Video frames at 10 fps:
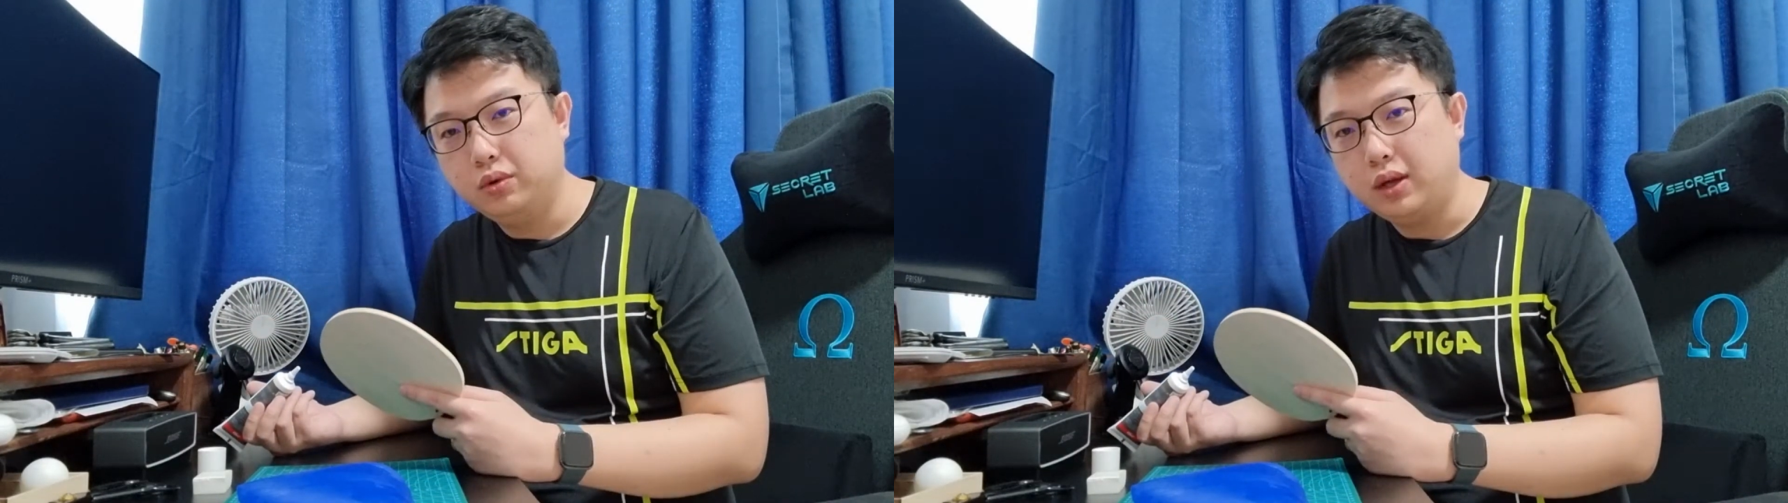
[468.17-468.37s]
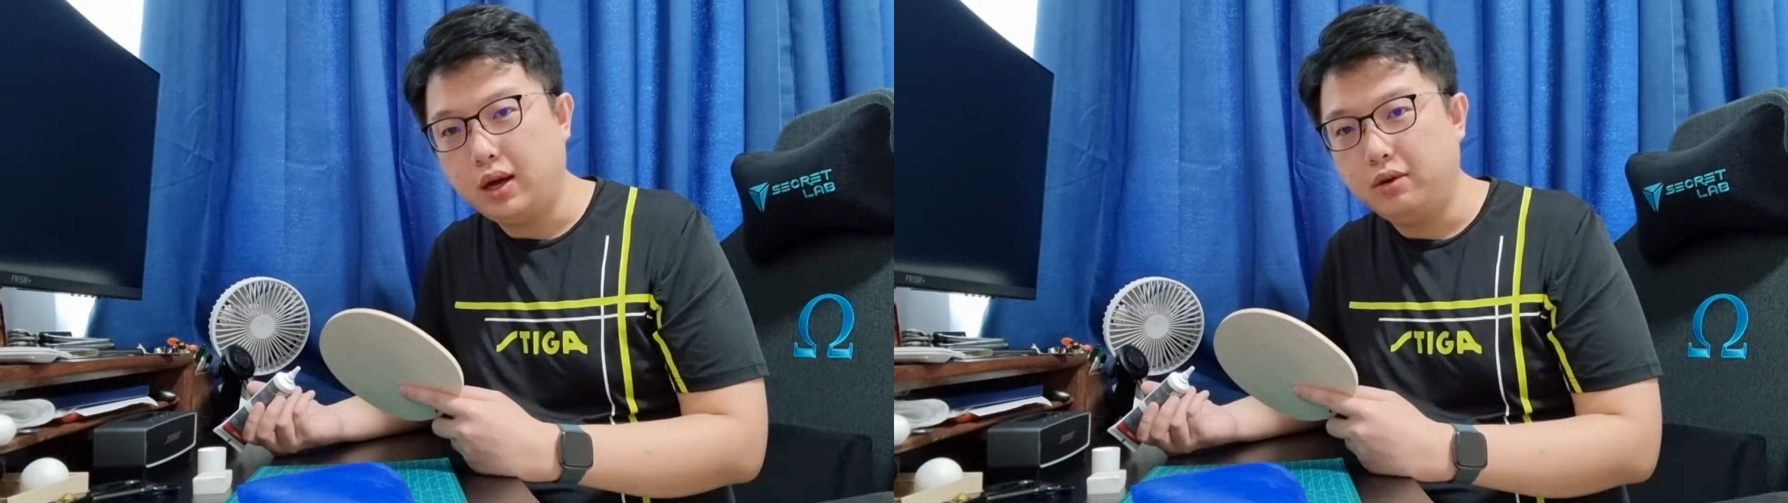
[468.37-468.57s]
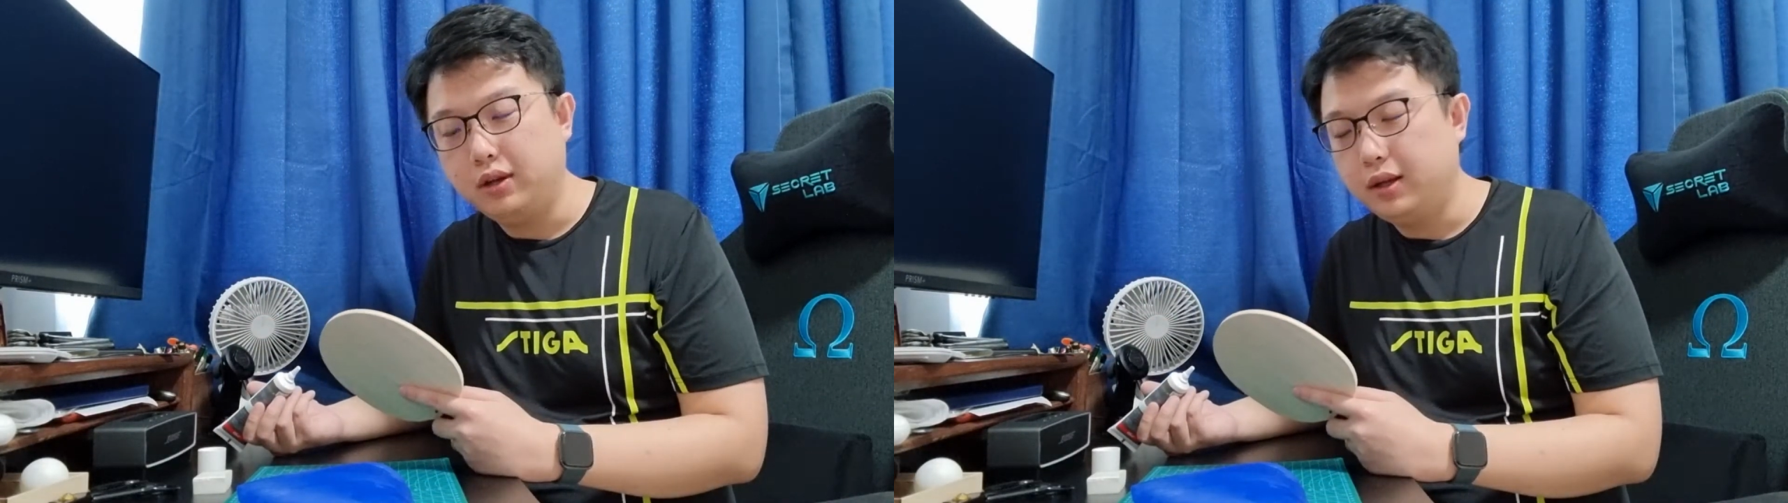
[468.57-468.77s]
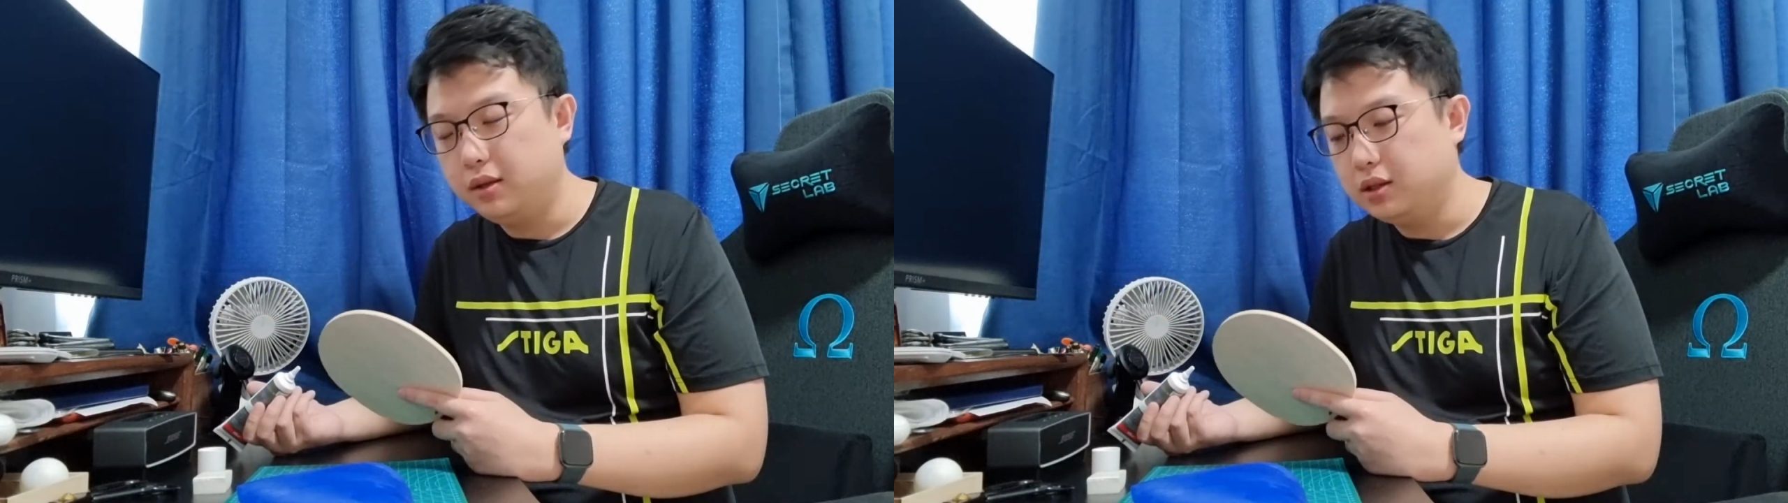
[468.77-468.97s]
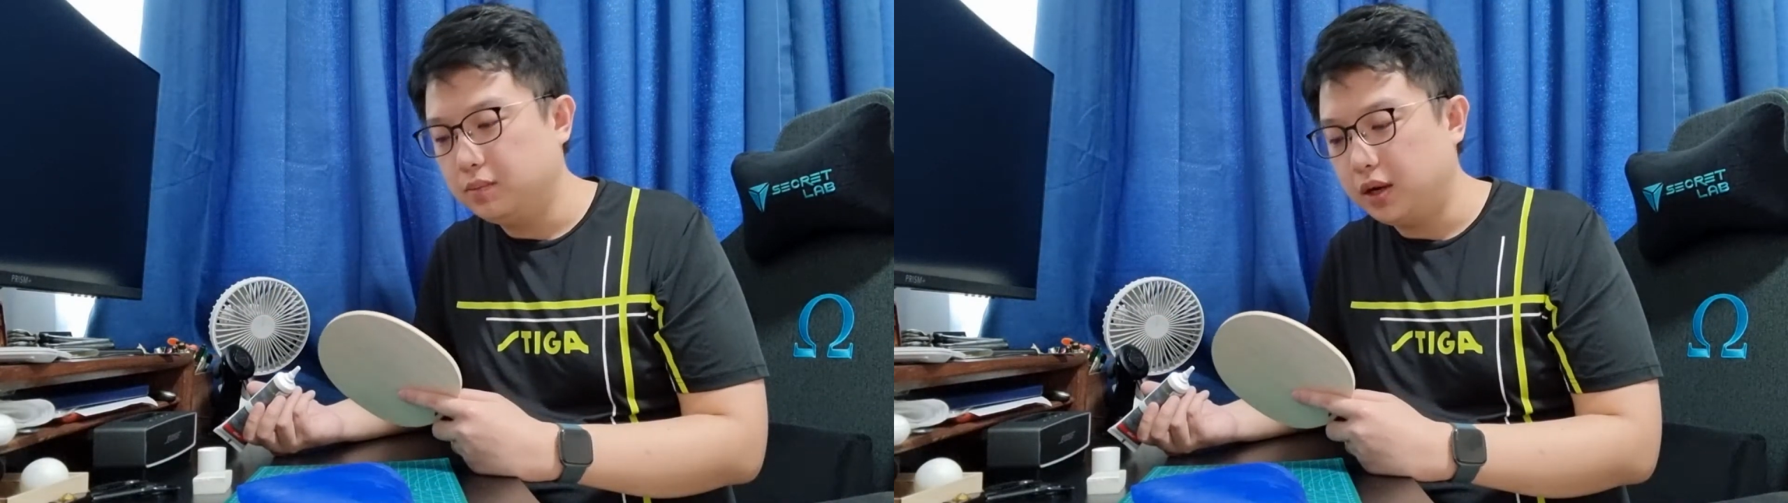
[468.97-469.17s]
Hurricane
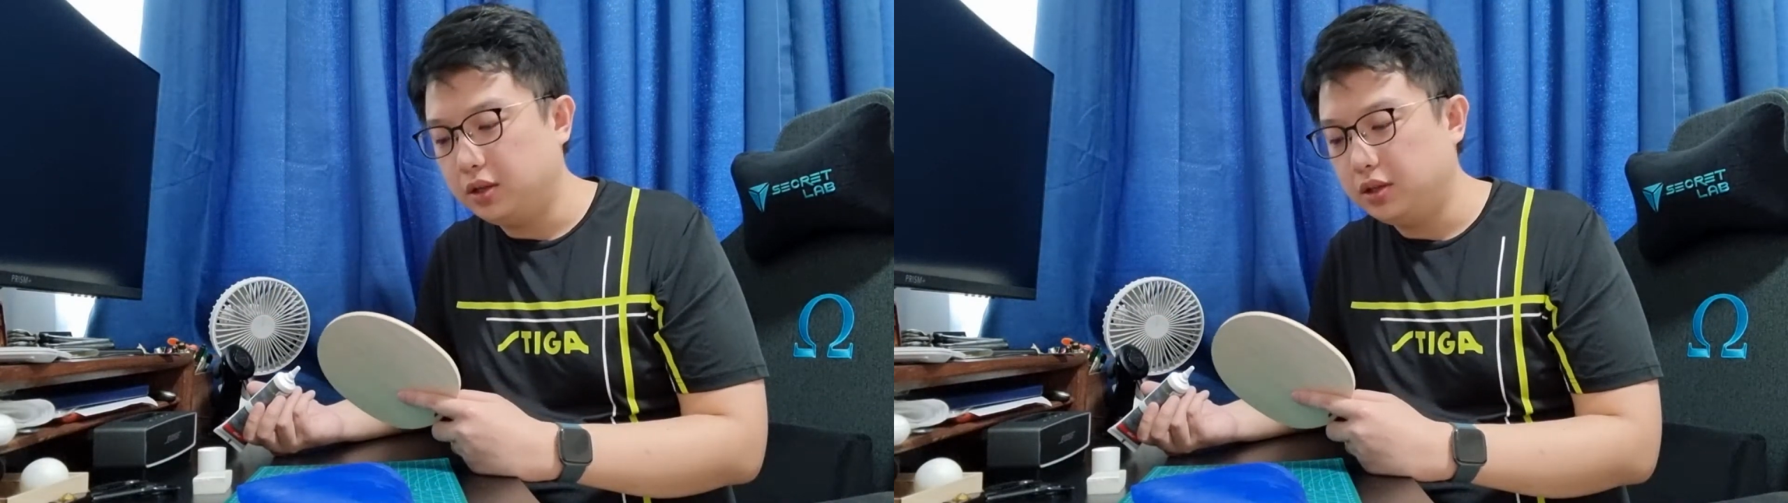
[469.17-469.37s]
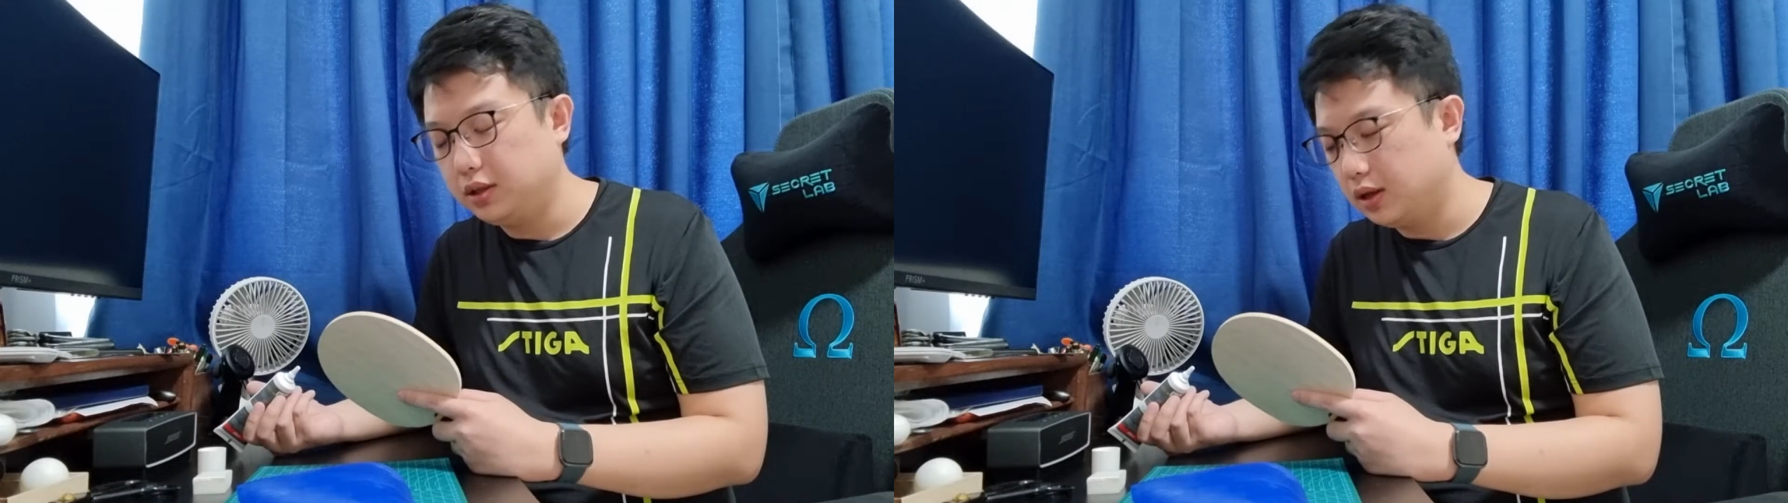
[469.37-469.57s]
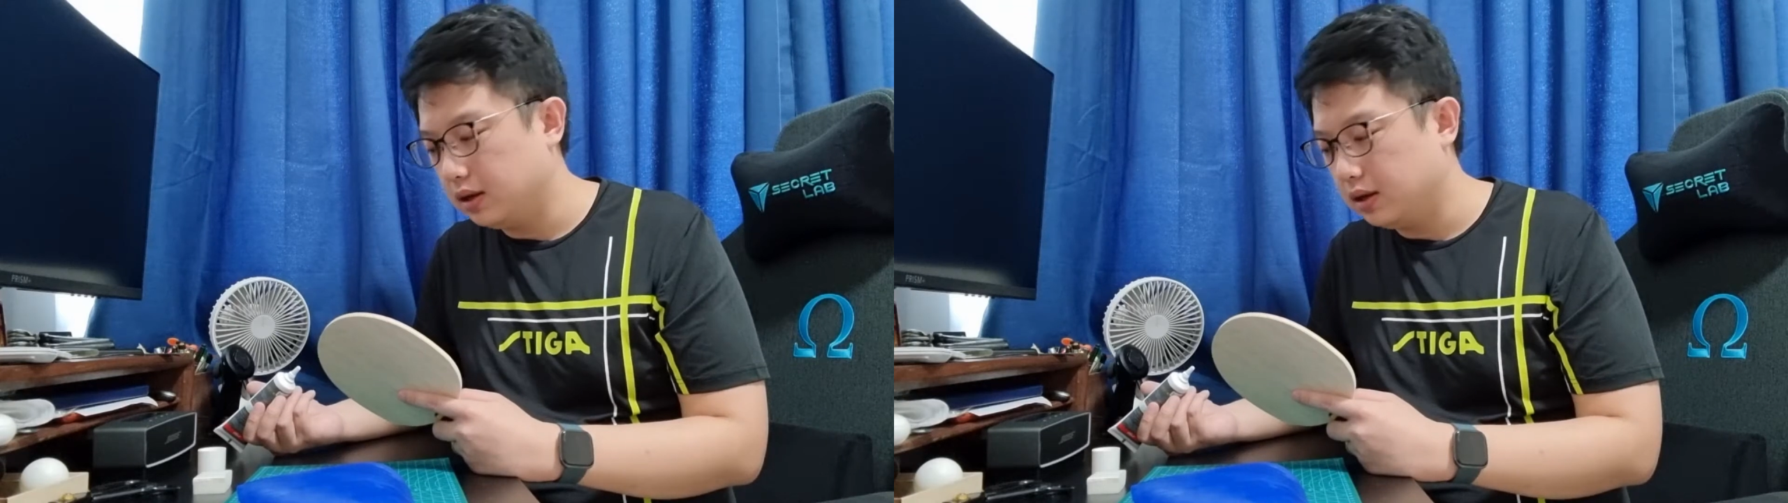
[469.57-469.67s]
sponge